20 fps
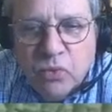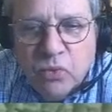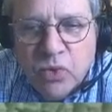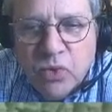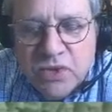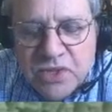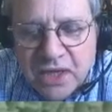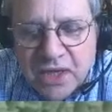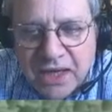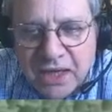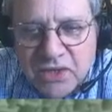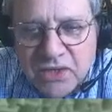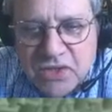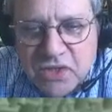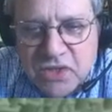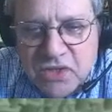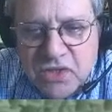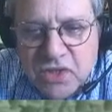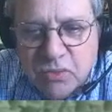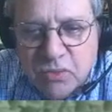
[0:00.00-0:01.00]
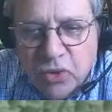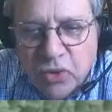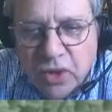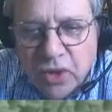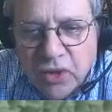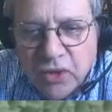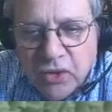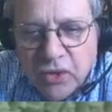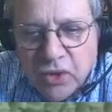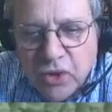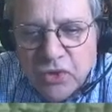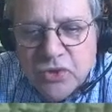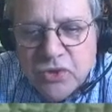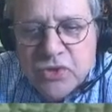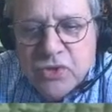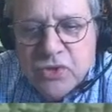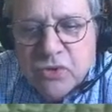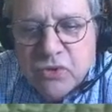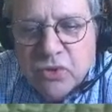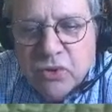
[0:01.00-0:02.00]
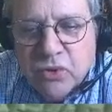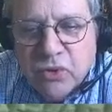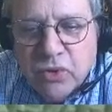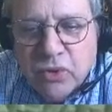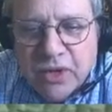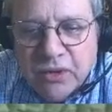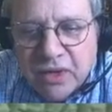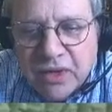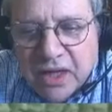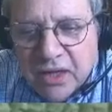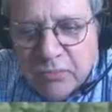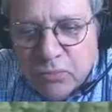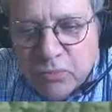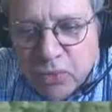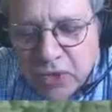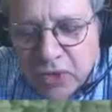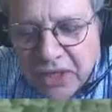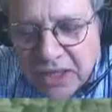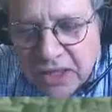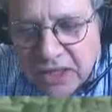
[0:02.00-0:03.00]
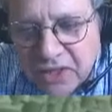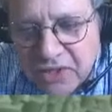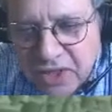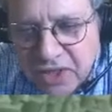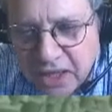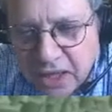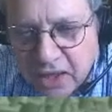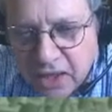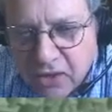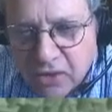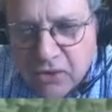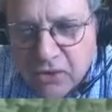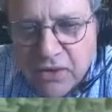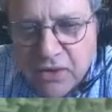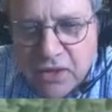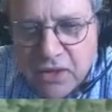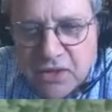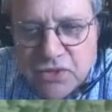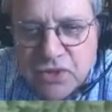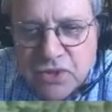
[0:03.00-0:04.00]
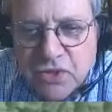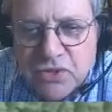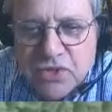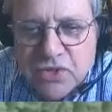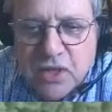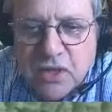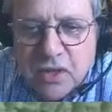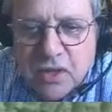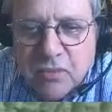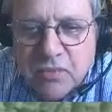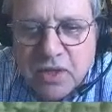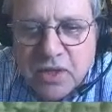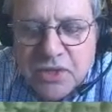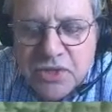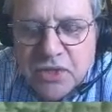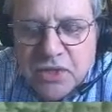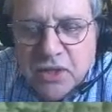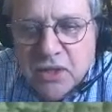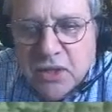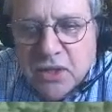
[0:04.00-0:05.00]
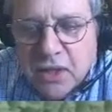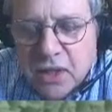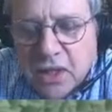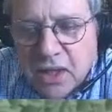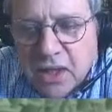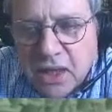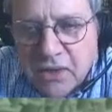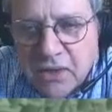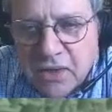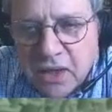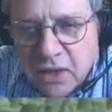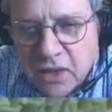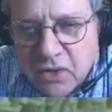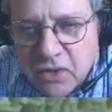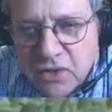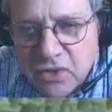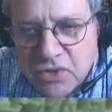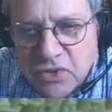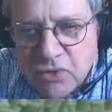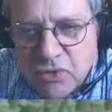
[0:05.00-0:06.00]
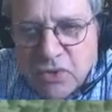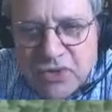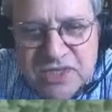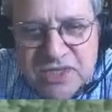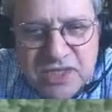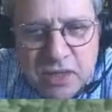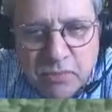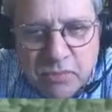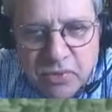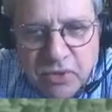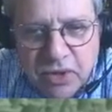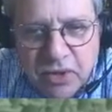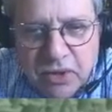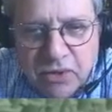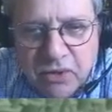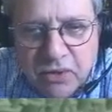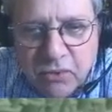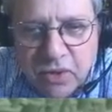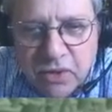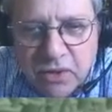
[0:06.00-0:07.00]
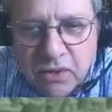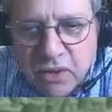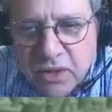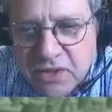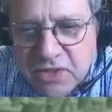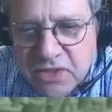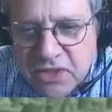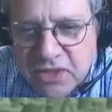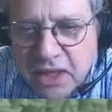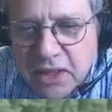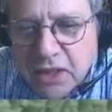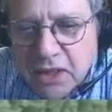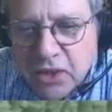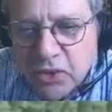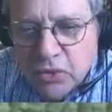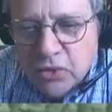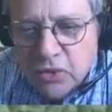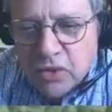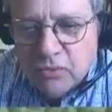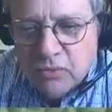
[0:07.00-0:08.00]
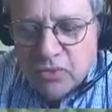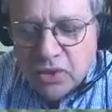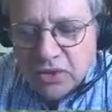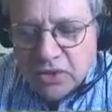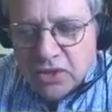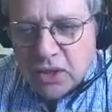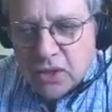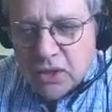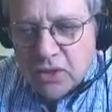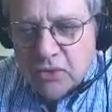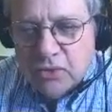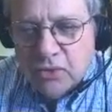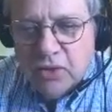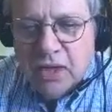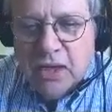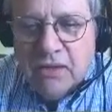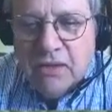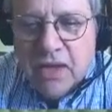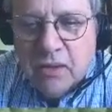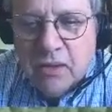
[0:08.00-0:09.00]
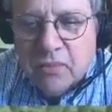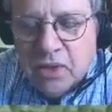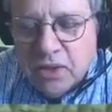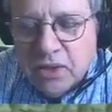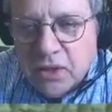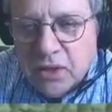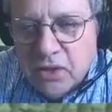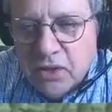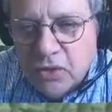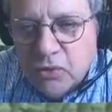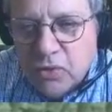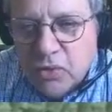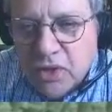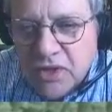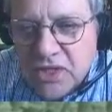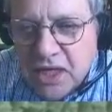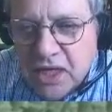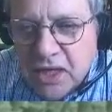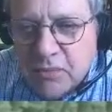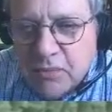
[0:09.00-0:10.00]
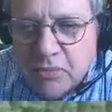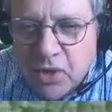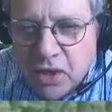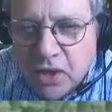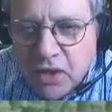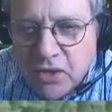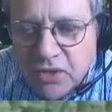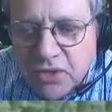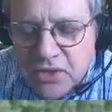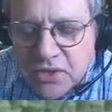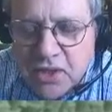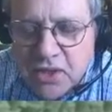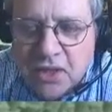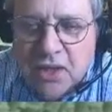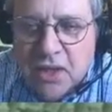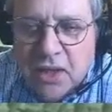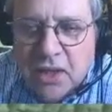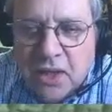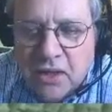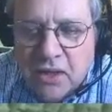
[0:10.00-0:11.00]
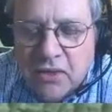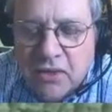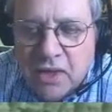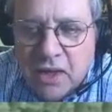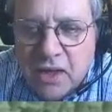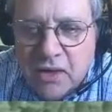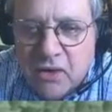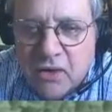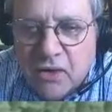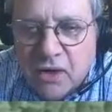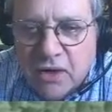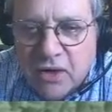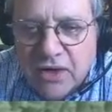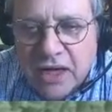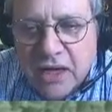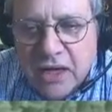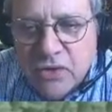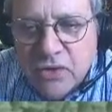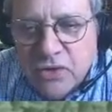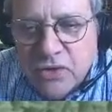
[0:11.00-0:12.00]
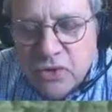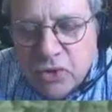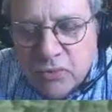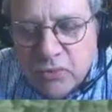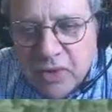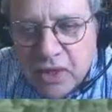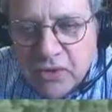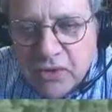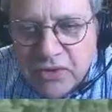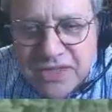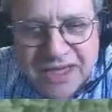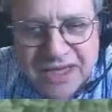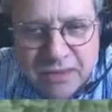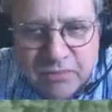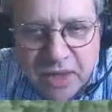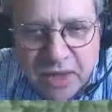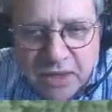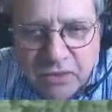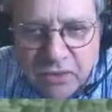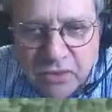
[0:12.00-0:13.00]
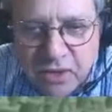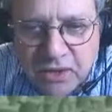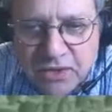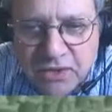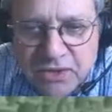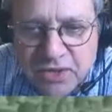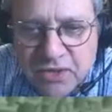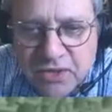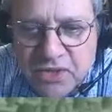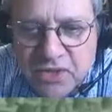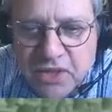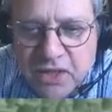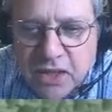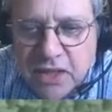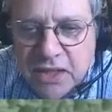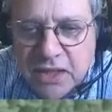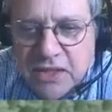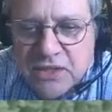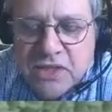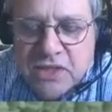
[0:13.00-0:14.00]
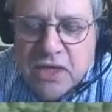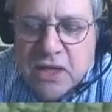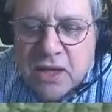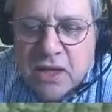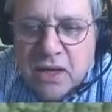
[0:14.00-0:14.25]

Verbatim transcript: once it exits the boiler, goes through and, and preheats air that is used in combustion, and then it goes through a separator that we call a cyclone or multiclone, and that multiclone will take particles that are down to about 10 microns in size.